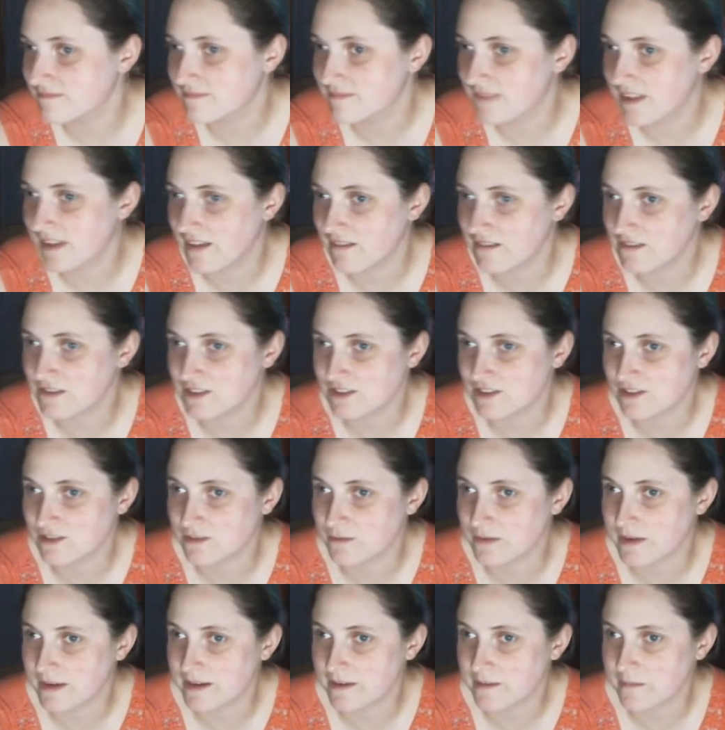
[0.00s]
That was just a
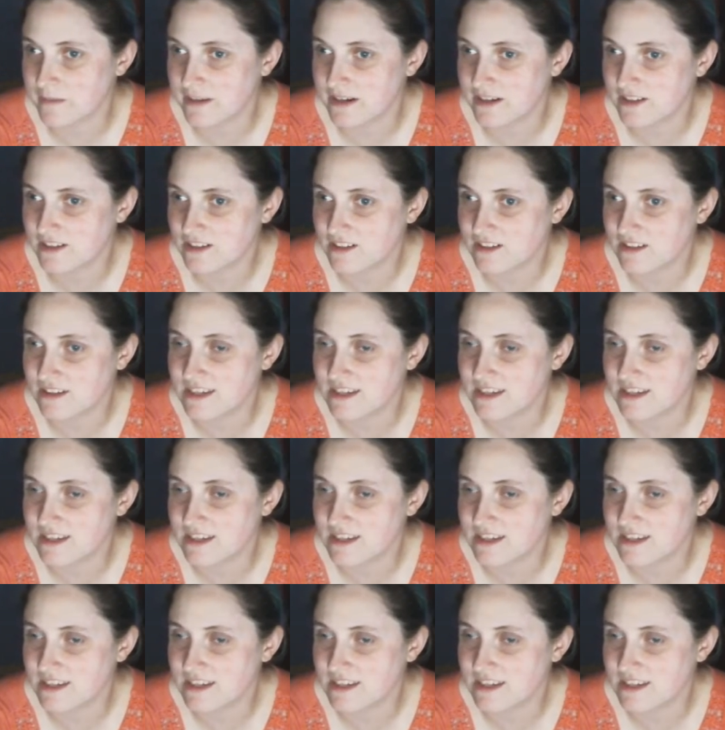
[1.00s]
random picture.